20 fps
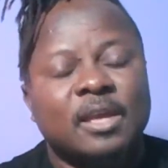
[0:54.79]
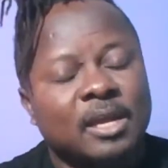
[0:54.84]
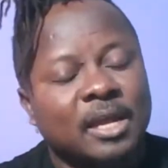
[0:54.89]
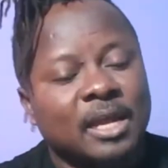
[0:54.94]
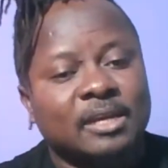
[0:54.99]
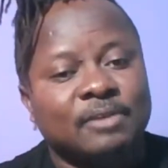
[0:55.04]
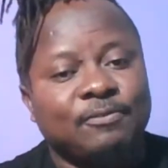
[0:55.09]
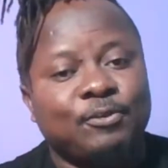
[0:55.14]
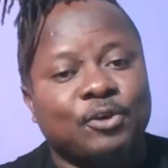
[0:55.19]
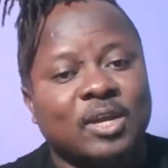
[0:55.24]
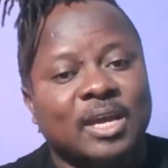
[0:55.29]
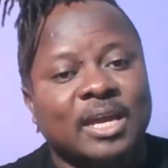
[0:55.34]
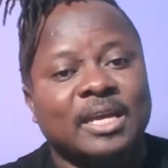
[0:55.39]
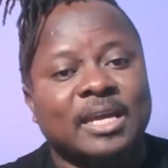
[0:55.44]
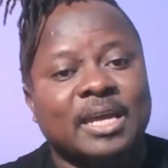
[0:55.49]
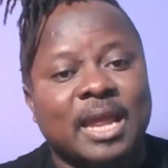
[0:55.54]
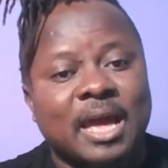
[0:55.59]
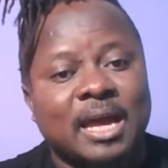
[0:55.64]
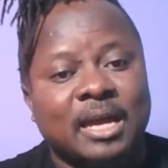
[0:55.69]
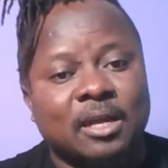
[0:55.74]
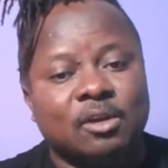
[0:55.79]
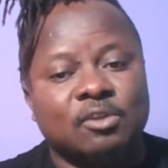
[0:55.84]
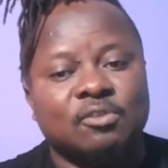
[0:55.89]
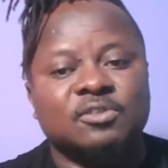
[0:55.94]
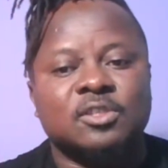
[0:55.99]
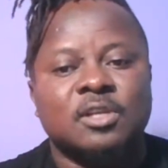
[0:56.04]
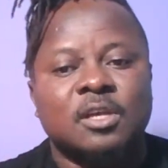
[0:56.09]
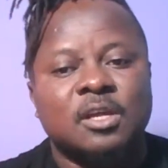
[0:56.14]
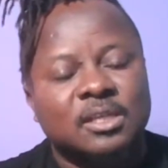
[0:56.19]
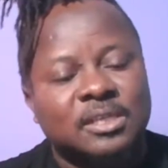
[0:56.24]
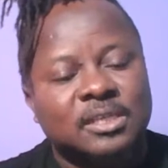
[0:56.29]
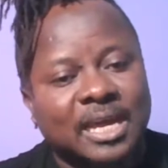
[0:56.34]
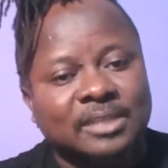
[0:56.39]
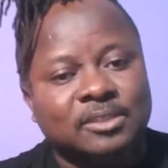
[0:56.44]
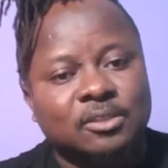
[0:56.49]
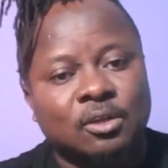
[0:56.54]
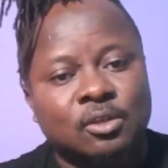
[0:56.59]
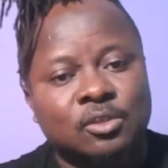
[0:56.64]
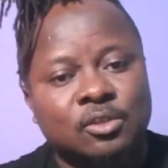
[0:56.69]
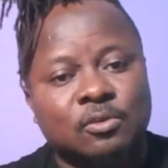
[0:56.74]
And if you can't get hand gloves, that's
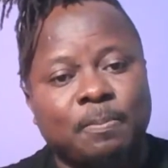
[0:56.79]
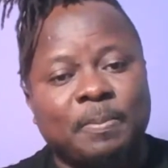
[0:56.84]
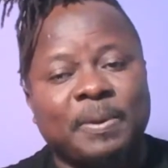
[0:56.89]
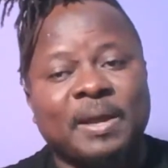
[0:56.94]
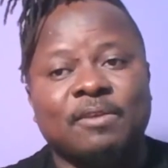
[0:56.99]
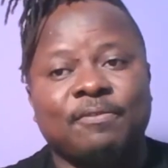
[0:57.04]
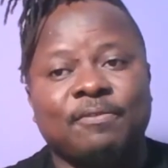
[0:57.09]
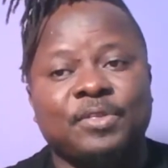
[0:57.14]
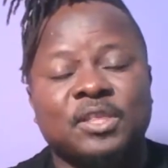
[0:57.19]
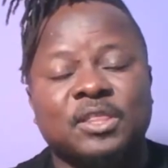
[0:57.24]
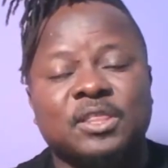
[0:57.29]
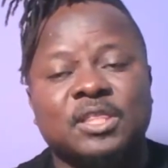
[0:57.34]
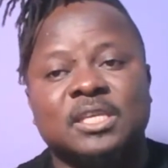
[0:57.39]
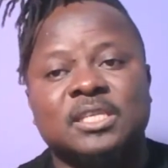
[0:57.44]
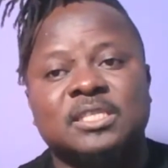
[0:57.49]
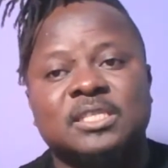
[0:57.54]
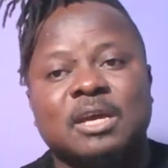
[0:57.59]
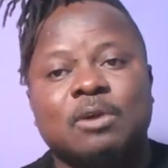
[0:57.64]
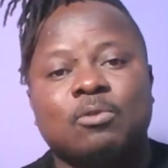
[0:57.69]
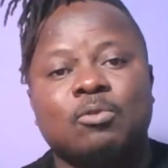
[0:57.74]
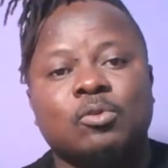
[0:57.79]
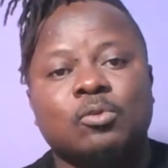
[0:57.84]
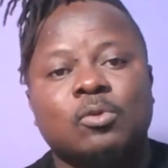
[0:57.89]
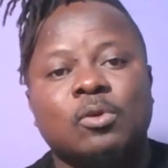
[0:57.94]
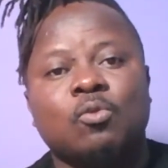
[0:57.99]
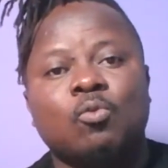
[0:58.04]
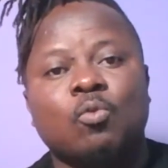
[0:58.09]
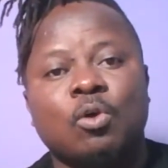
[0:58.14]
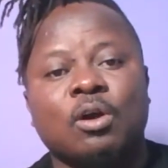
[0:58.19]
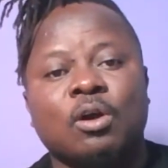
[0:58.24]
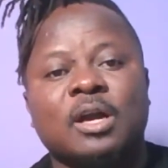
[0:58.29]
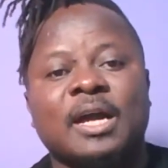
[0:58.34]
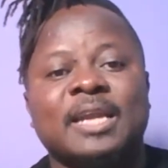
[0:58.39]
also part of the things that will work.